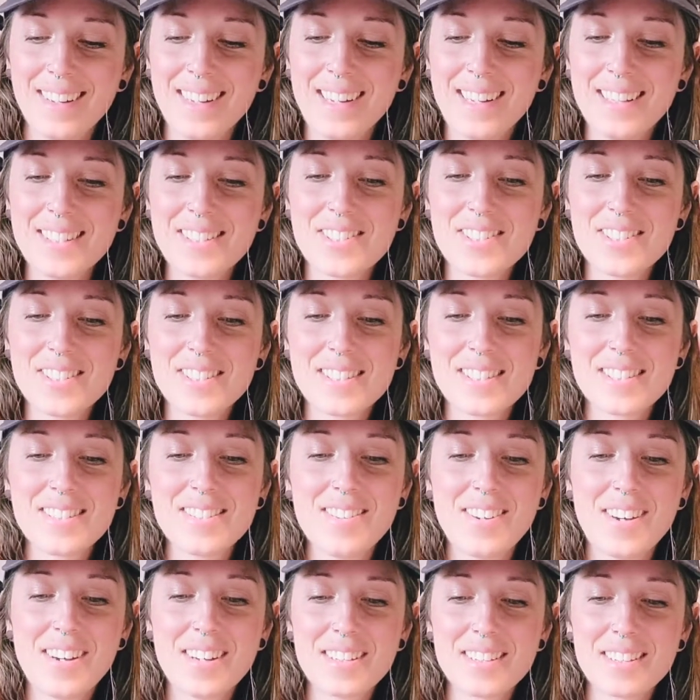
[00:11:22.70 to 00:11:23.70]
It's just
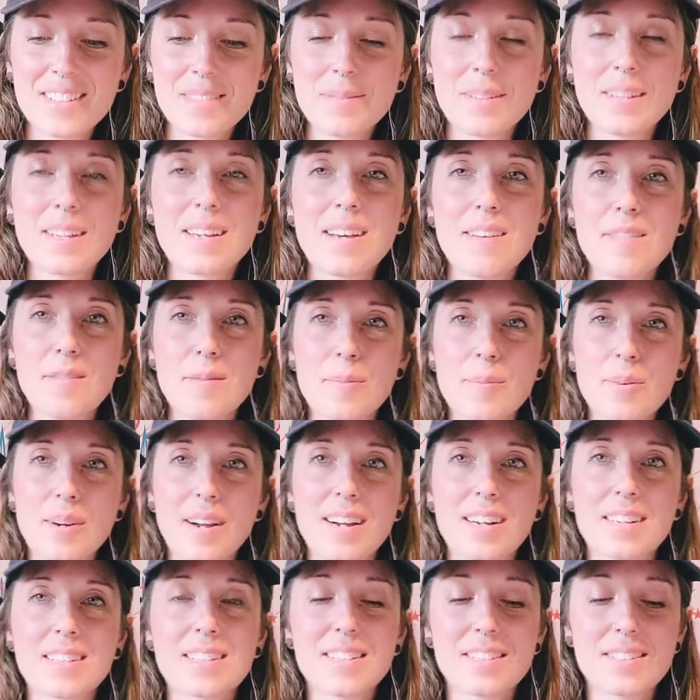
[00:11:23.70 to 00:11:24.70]
not something I've
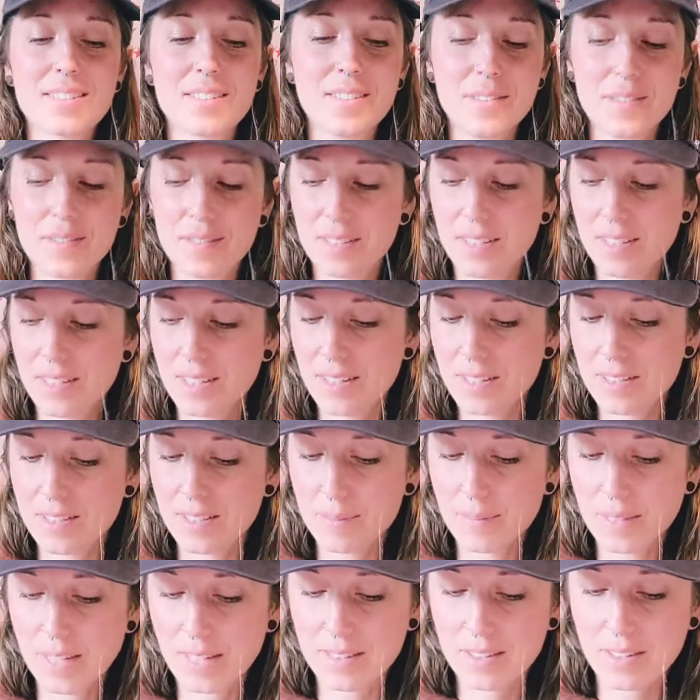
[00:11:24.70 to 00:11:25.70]
practiced over the years.
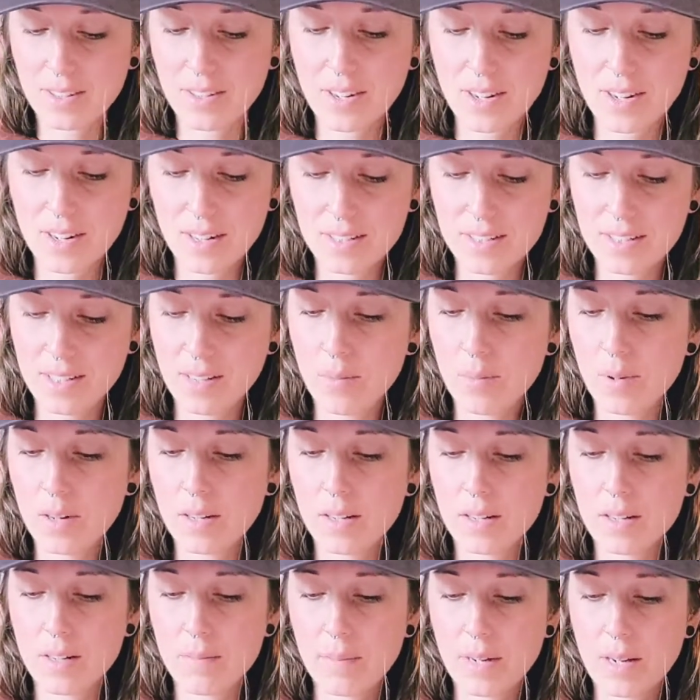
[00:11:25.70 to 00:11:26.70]
I'm like, the cards that want
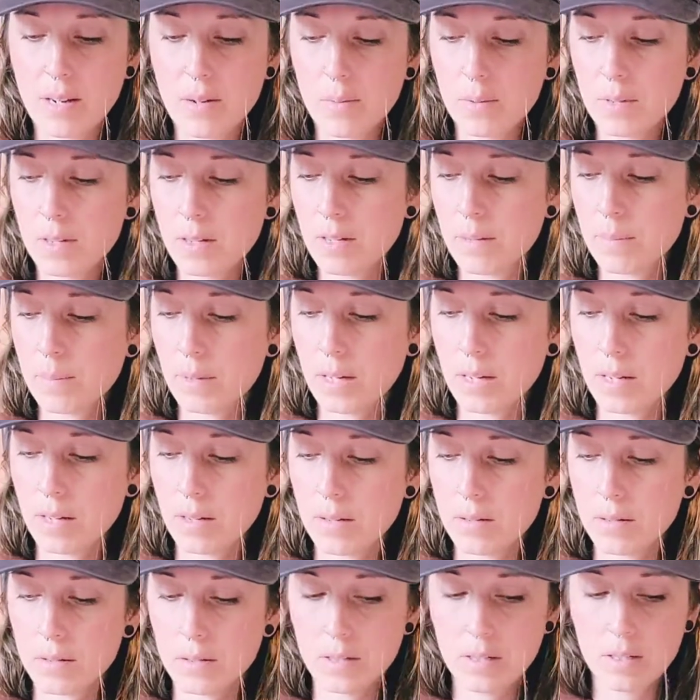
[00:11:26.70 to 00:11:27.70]
to come out will come
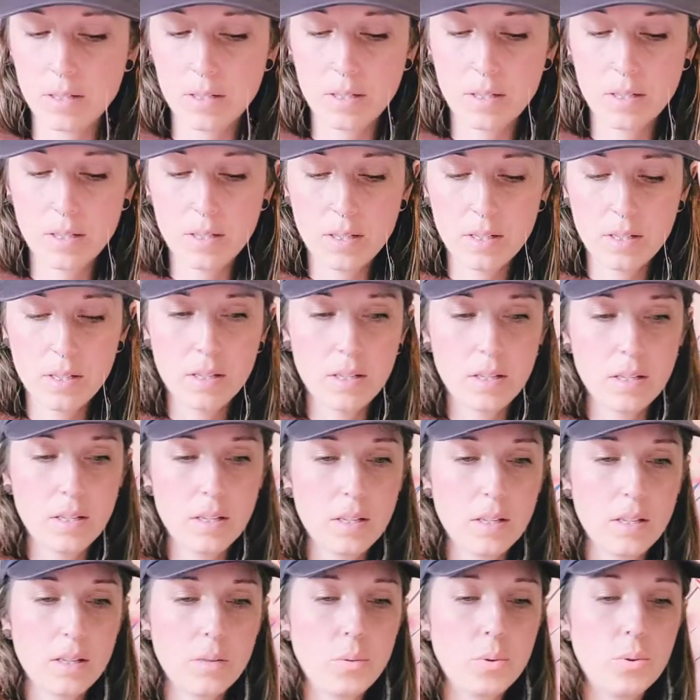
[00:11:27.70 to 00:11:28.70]
out.
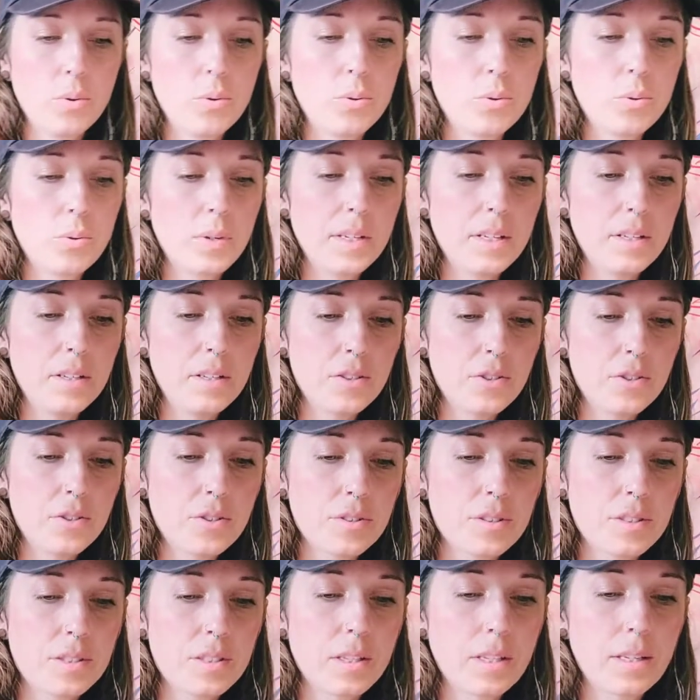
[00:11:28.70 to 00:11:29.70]

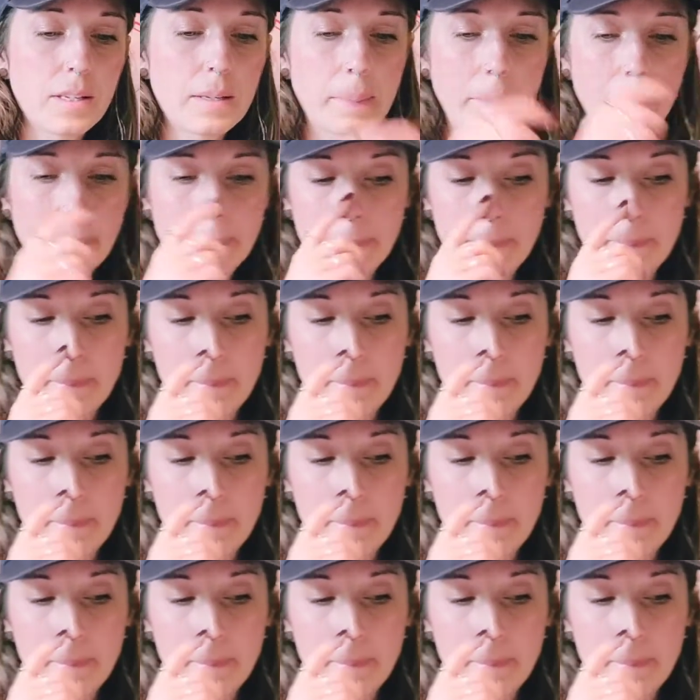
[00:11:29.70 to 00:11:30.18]
Interesting.